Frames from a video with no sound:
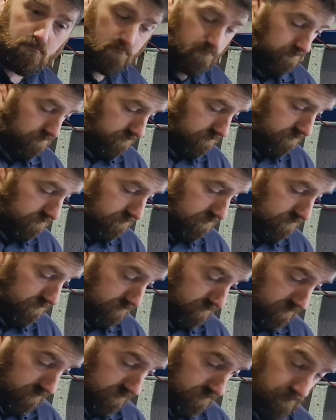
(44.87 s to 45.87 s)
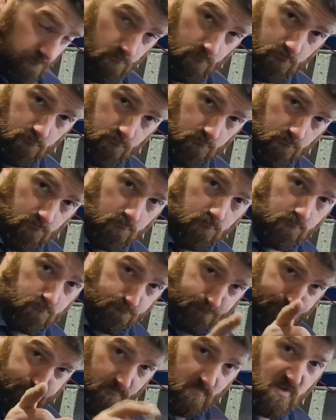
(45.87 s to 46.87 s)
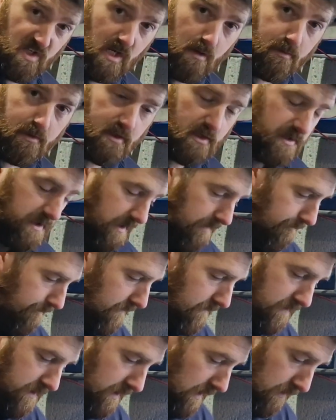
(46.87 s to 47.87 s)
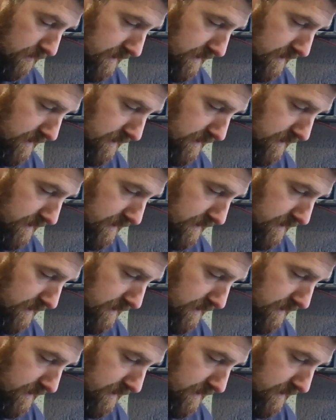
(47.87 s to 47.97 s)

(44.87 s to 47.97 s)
That's how it does it. So